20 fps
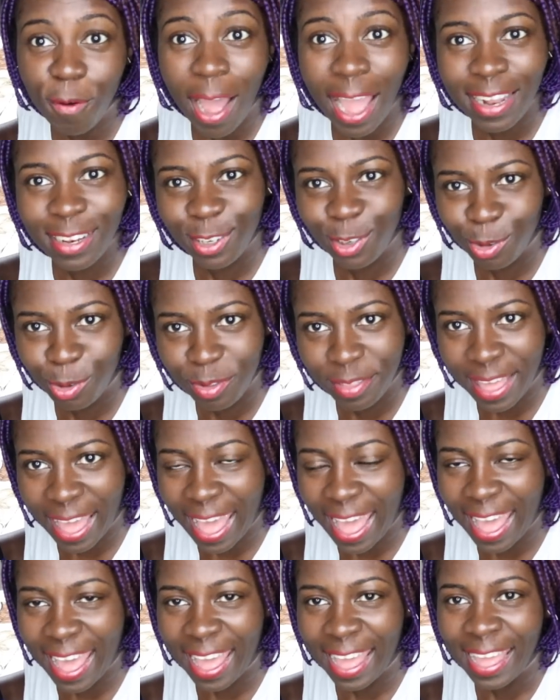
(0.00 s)
I do
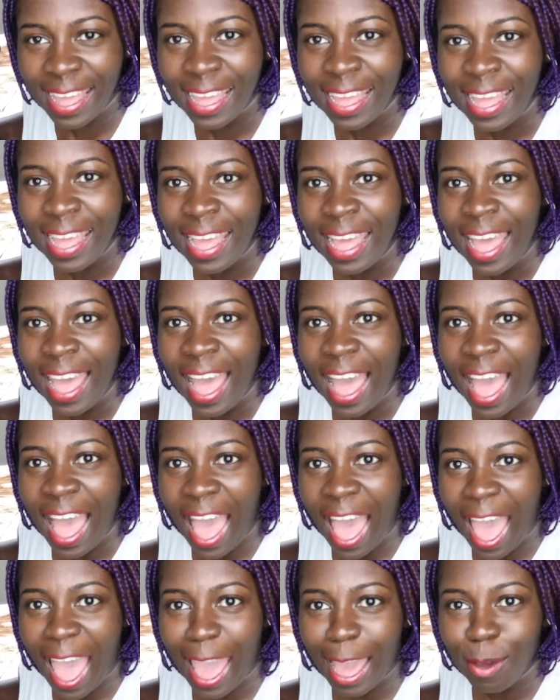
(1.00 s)
that,
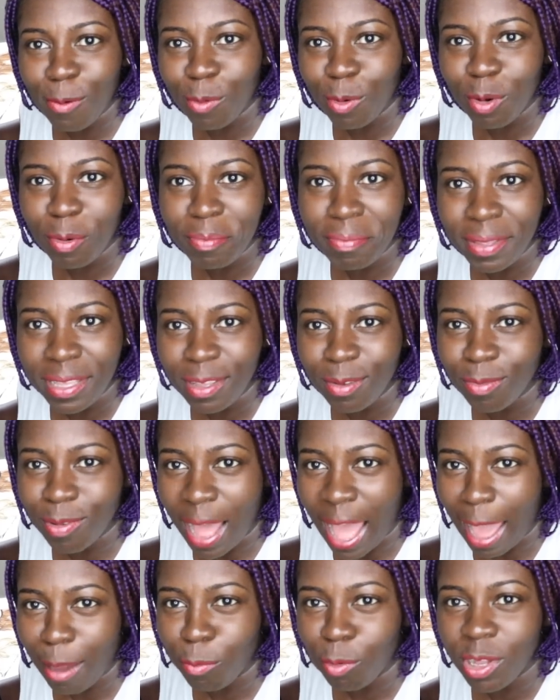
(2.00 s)
I
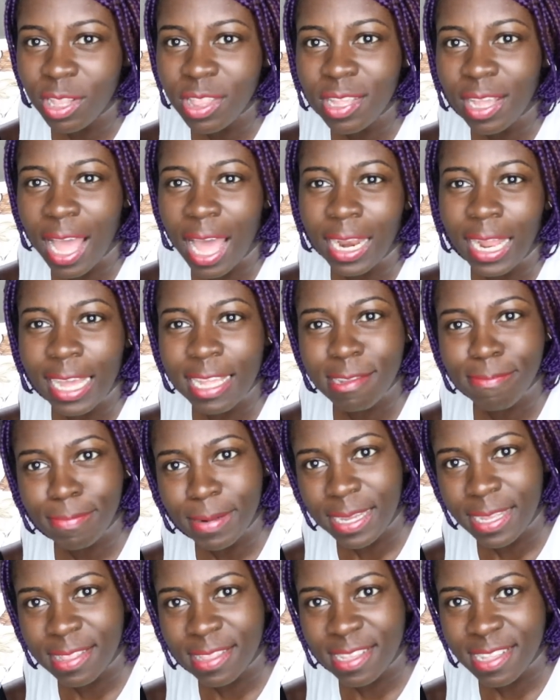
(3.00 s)
want to kind of
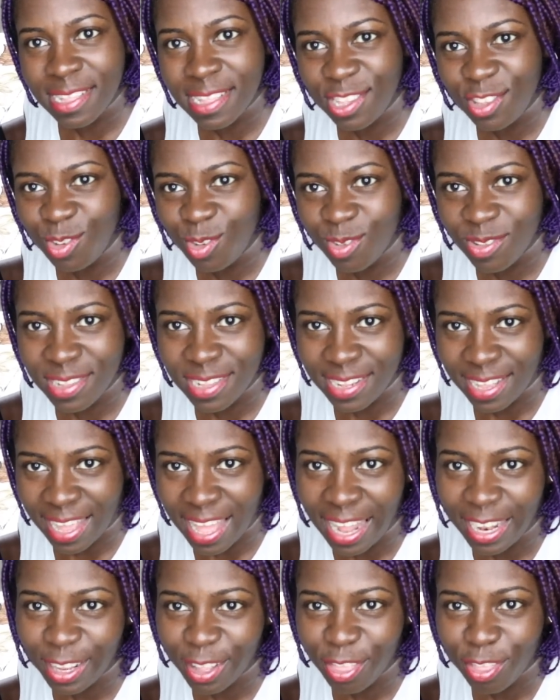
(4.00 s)
explain this using the
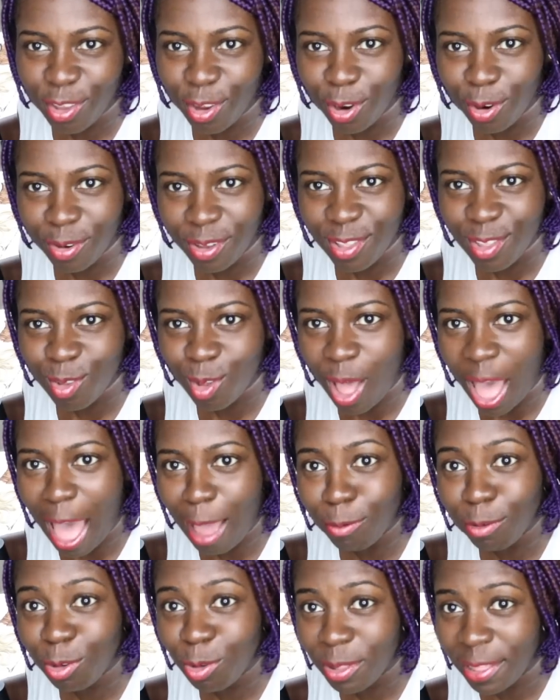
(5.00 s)
color theory. So
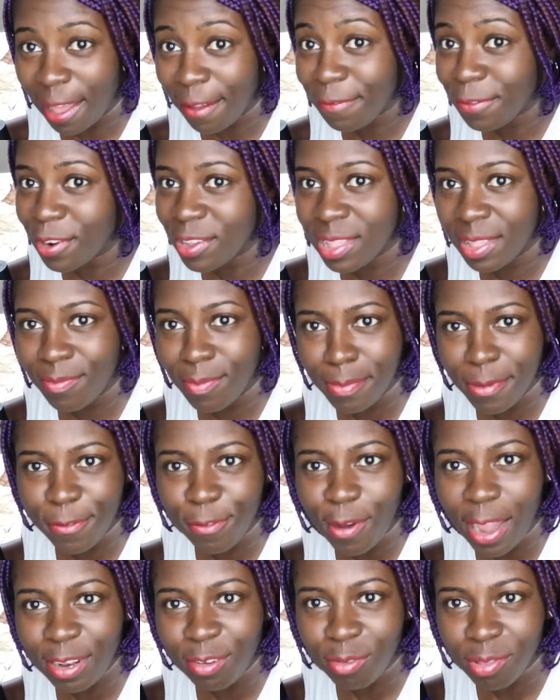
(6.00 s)
I'll do that first even
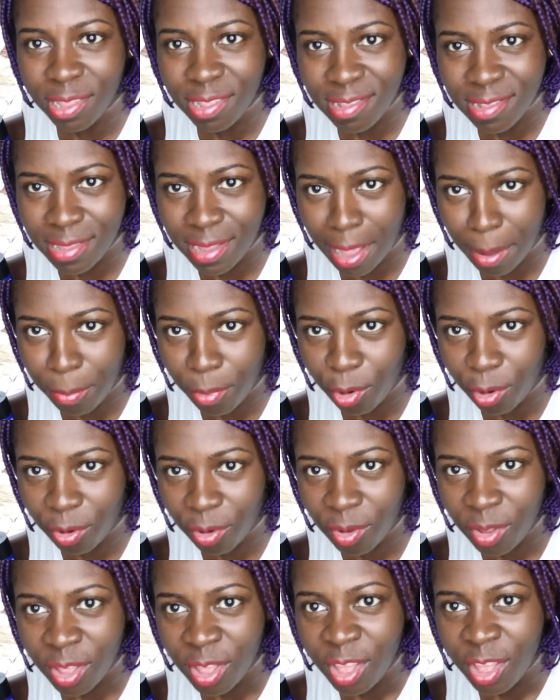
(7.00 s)
before I do this
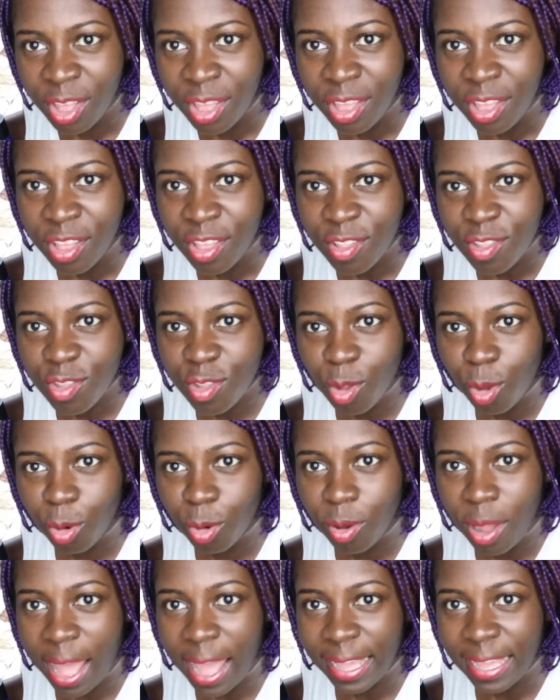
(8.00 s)
demo.
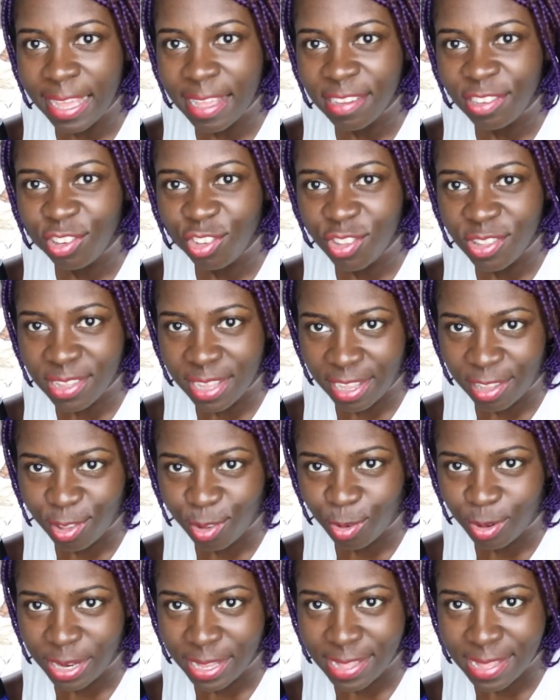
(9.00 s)
So I guess you should stay
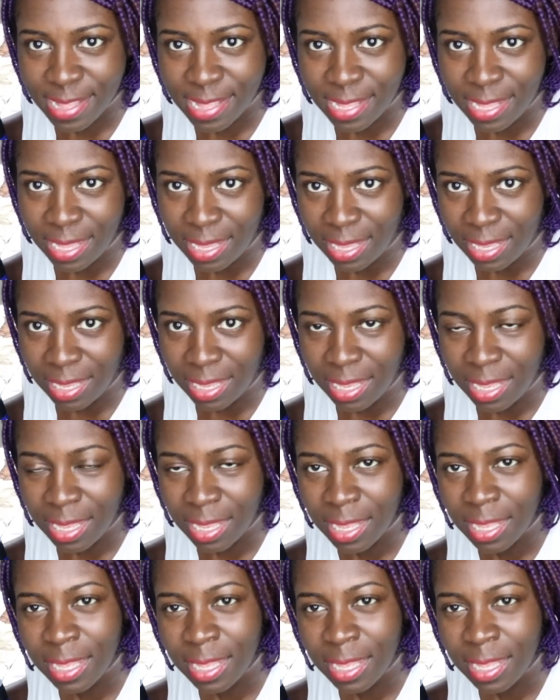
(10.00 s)
tuned and see.